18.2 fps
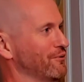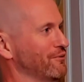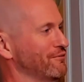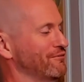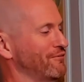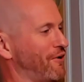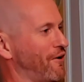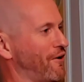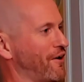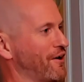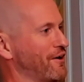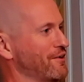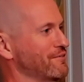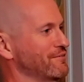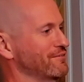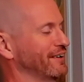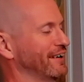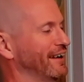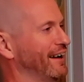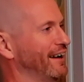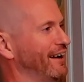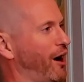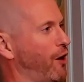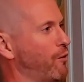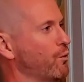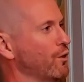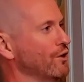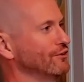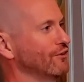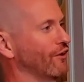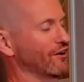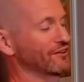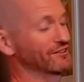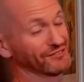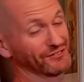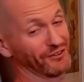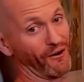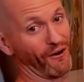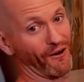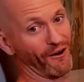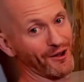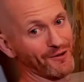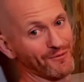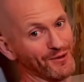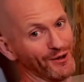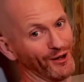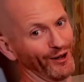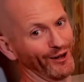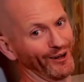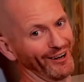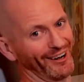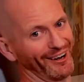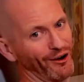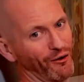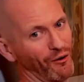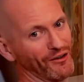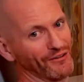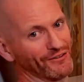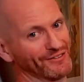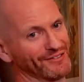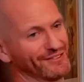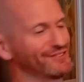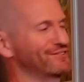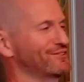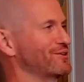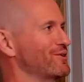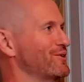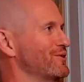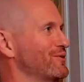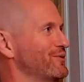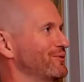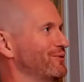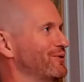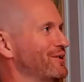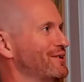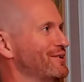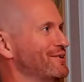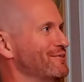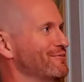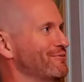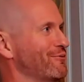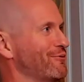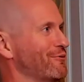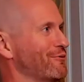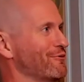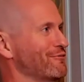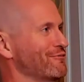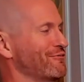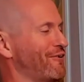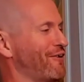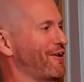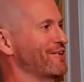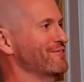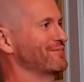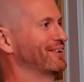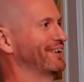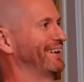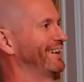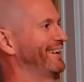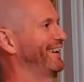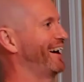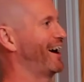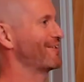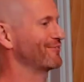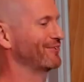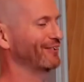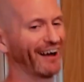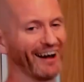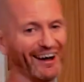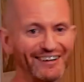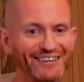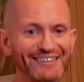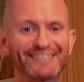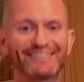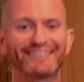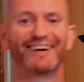5, and one last time. 1, 2, 3, 4, 5, and relax.